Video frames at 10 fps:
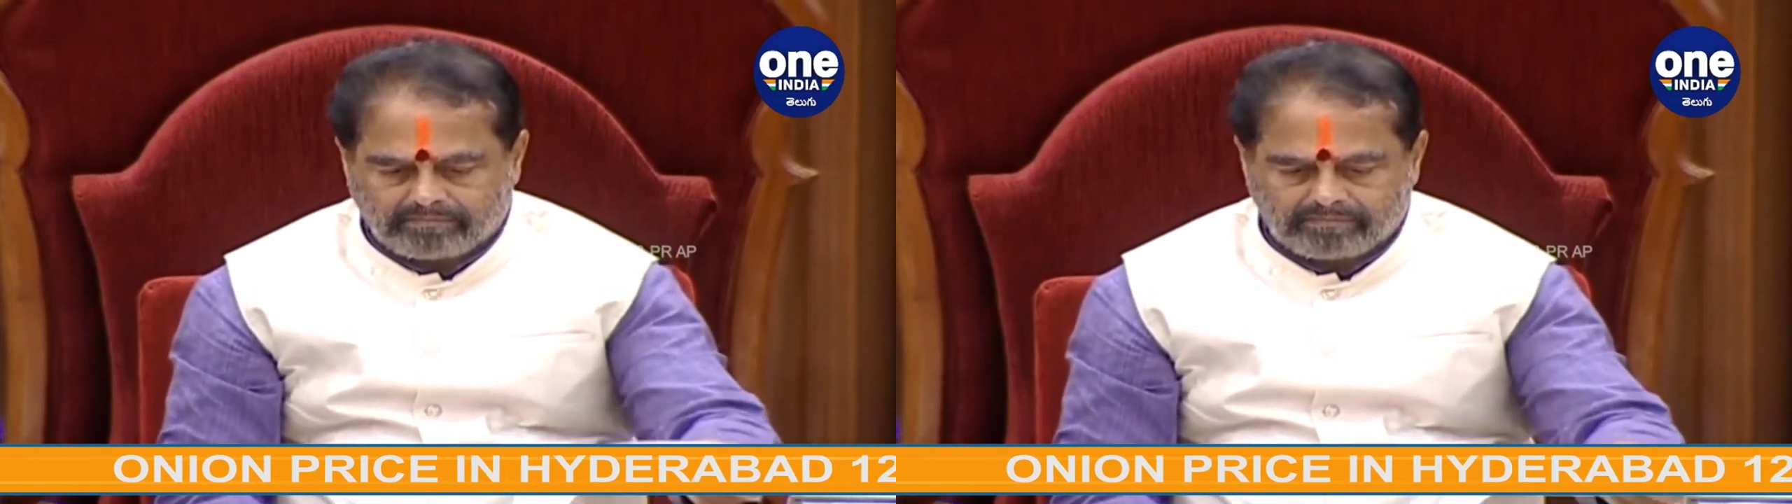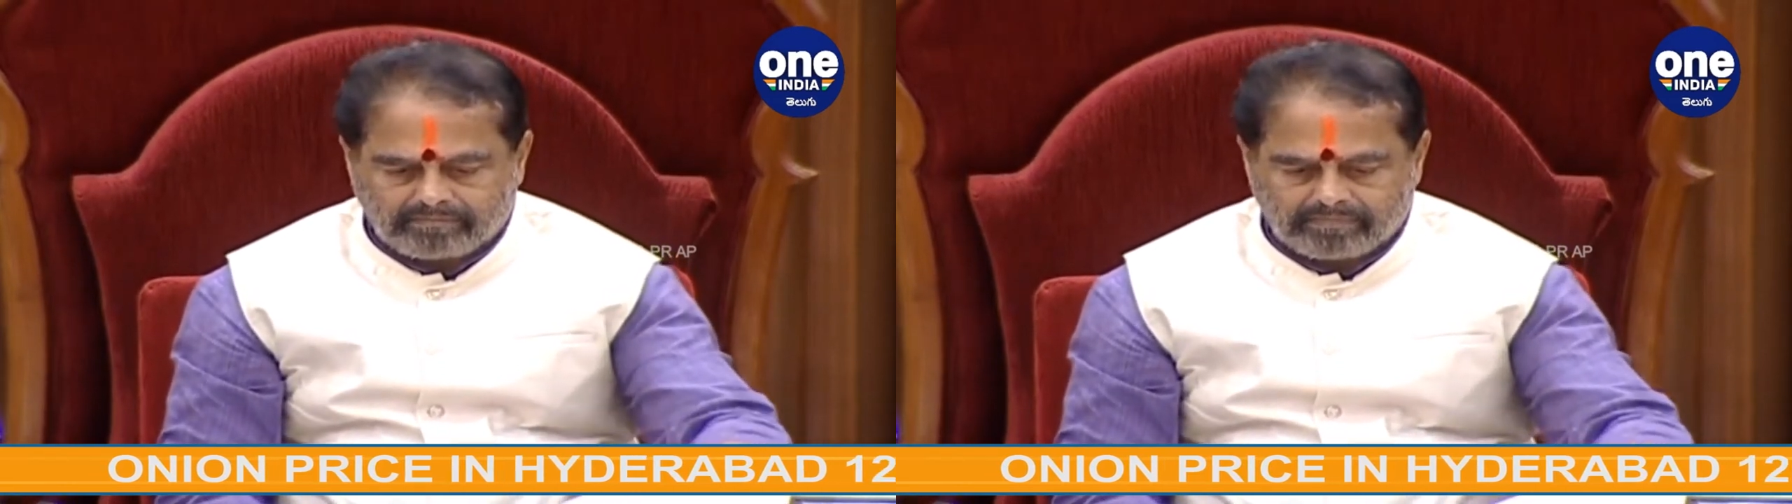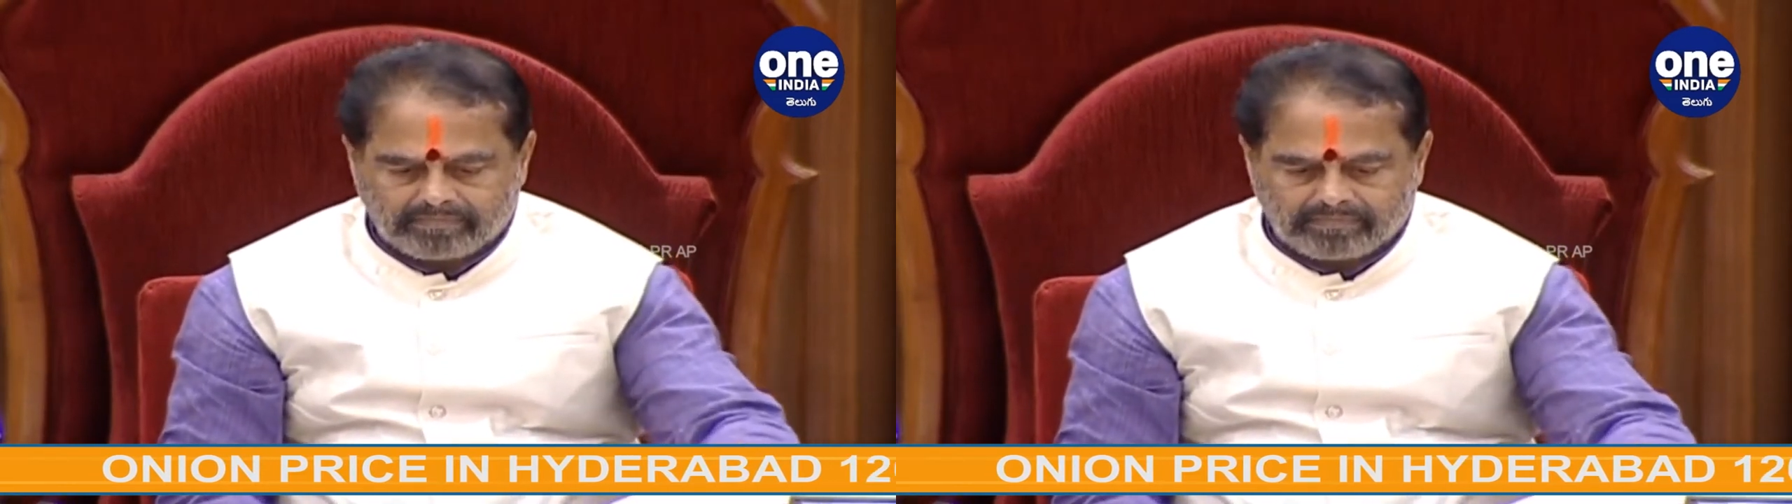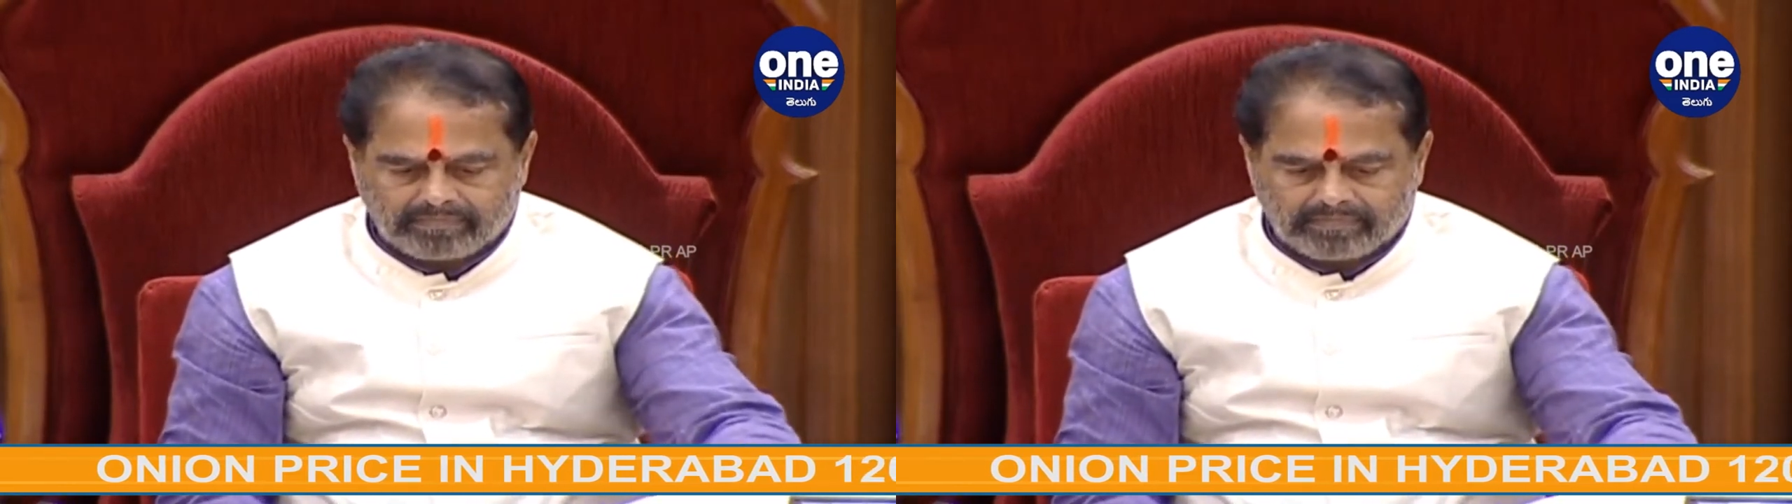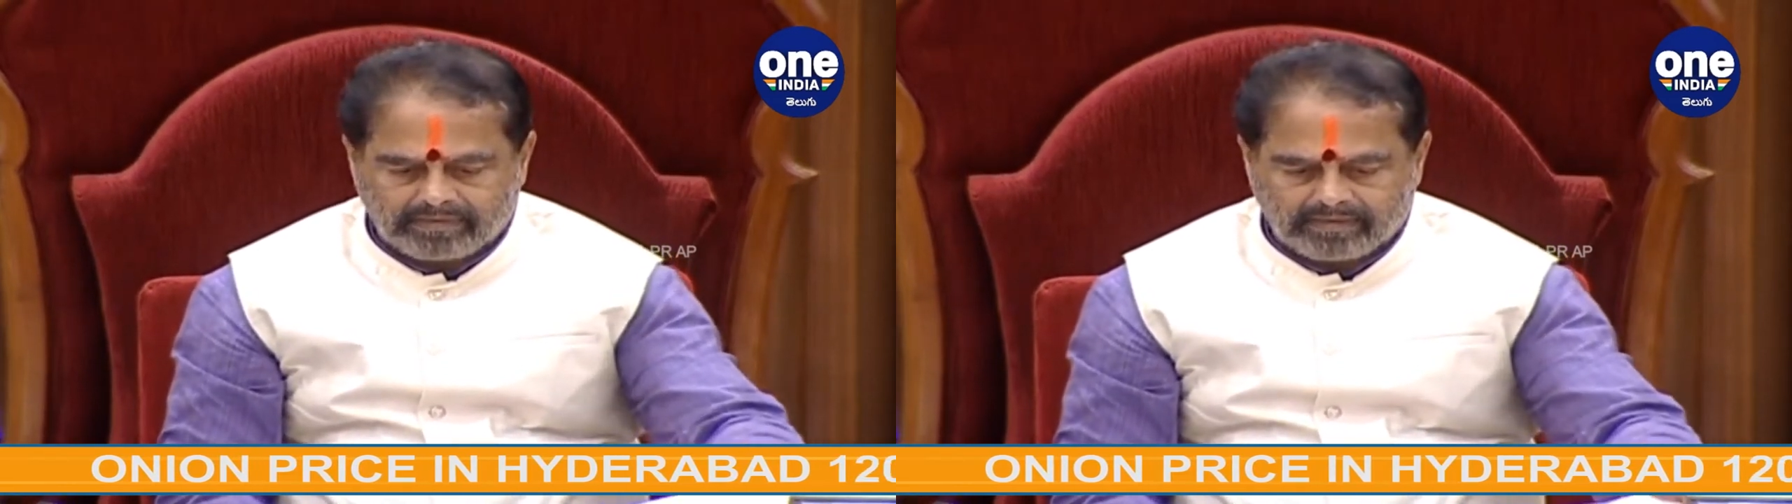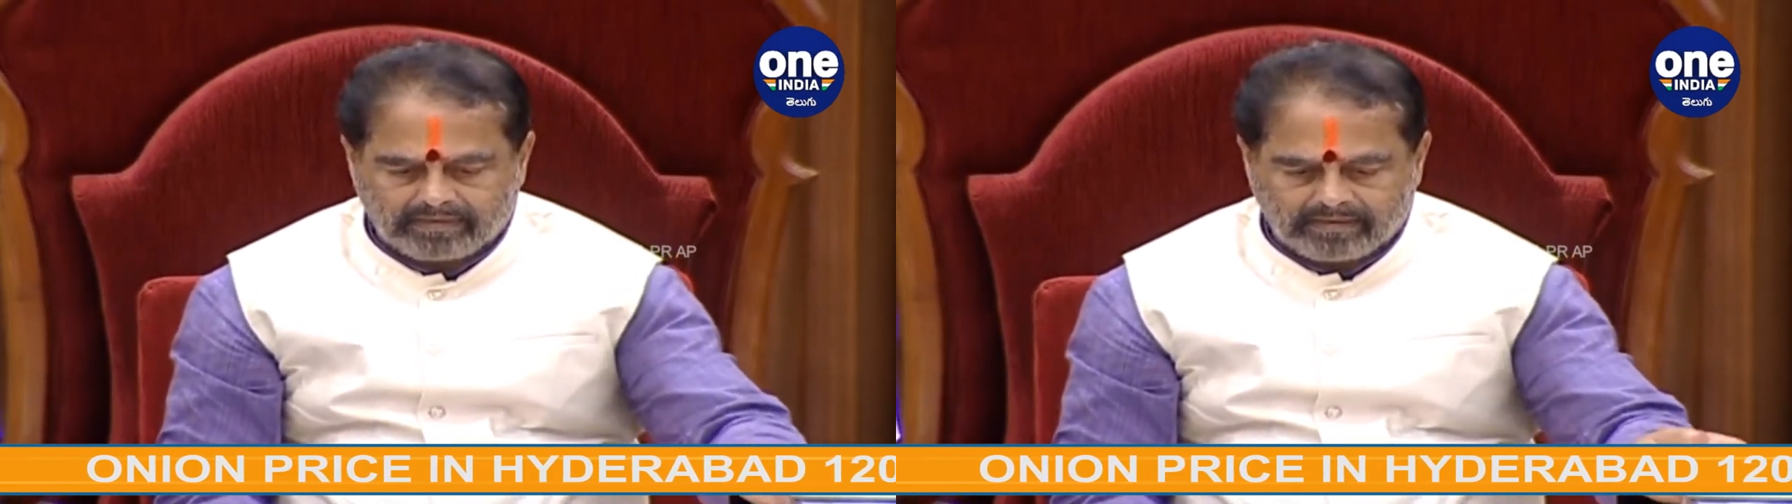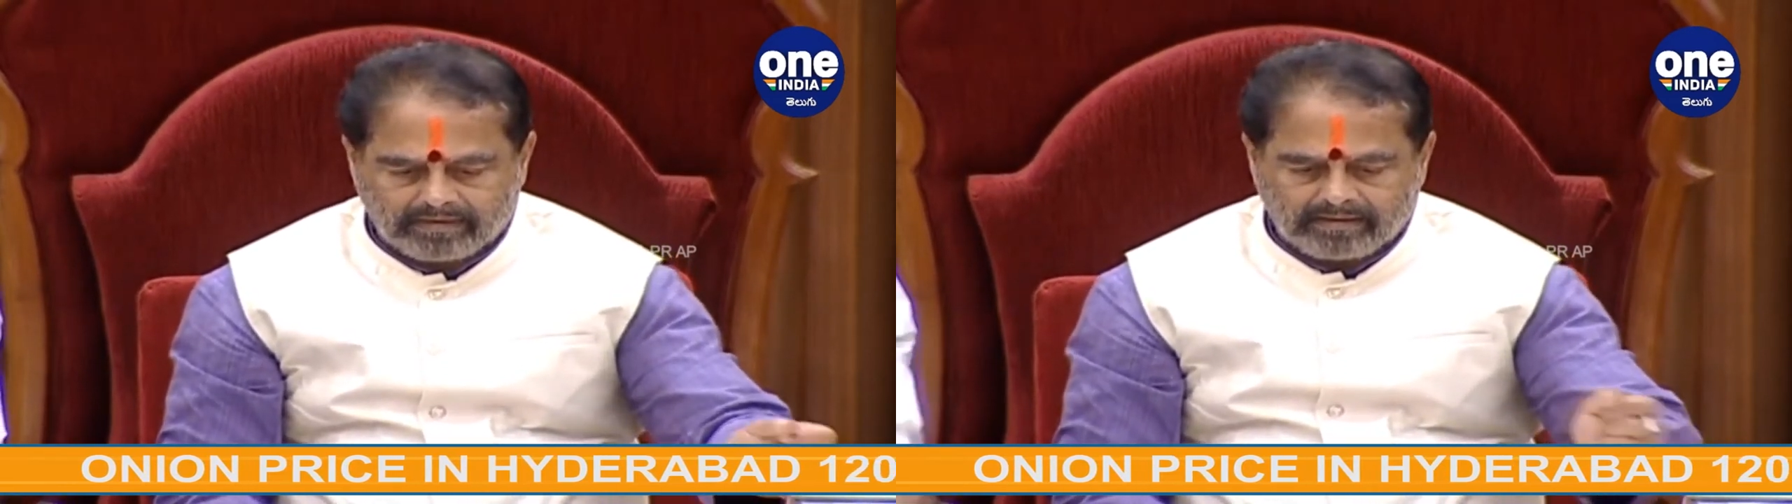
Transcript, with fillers: the bill be passed.